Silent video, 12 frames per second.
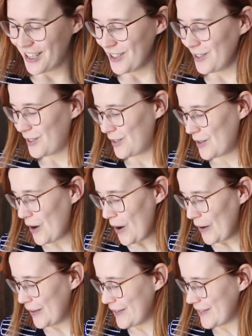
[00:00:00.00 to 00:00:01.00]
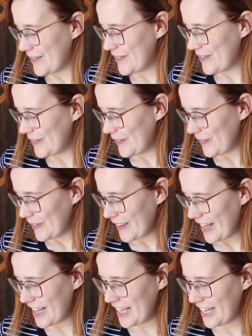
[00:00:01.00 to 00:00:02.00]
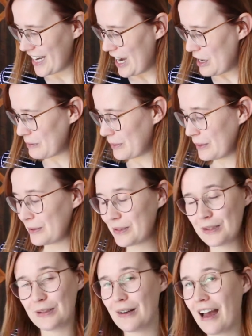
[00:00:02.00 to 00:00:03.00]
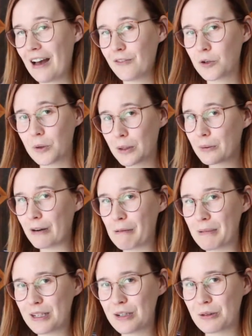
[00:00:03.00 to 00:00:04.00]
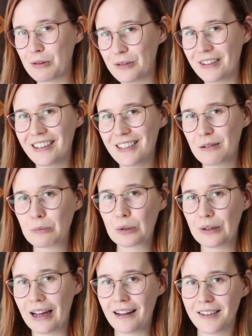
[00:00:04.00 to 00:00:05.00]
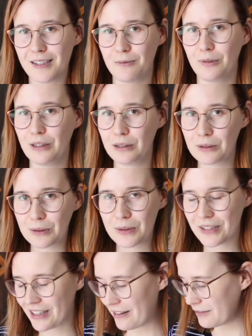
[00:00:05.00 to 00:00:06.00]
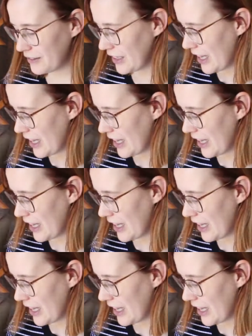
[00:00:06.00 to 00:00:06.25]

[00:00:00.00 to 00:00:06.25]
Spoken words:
So I think I'm going to have a quick rummage through this and pull out some really cool stuff.